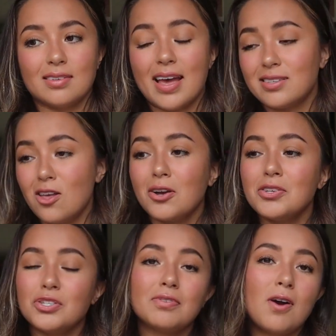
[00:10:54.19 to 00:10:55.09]
as long
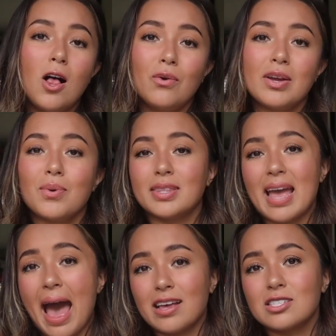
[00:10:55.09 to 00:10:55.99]
as you're following what
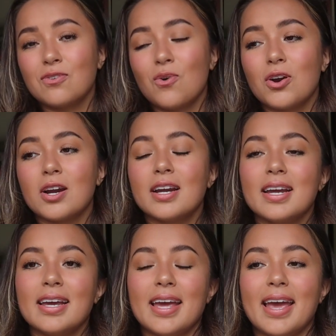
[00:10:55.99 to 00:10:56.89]
they ask for
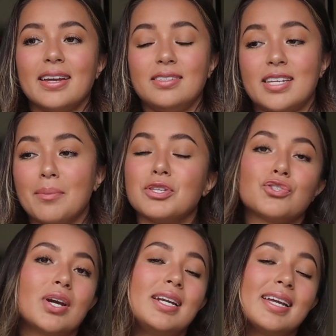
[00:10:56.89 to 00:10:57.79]
and
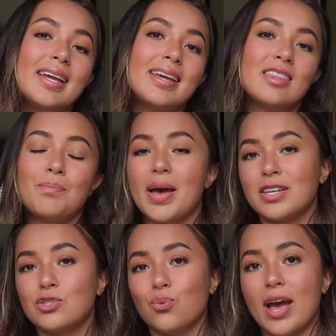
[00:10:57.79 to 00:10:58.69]
demonstrating it in the
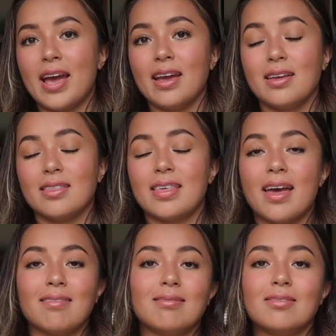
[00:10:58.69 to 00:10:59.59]
best way,
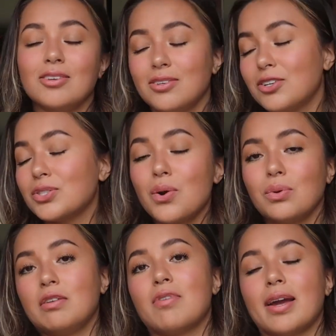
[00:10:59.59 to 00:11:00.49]
then you're
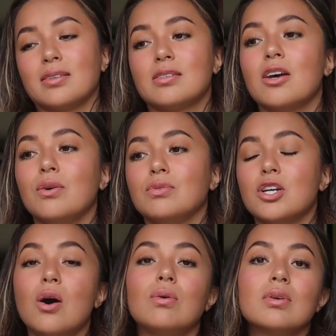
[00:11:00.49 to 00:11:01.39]
totally fine. So
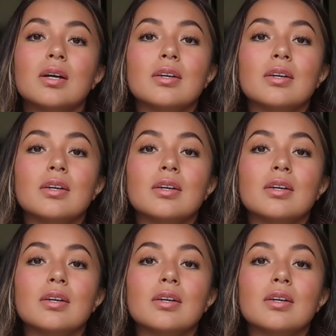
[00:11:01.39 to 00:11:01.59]
don't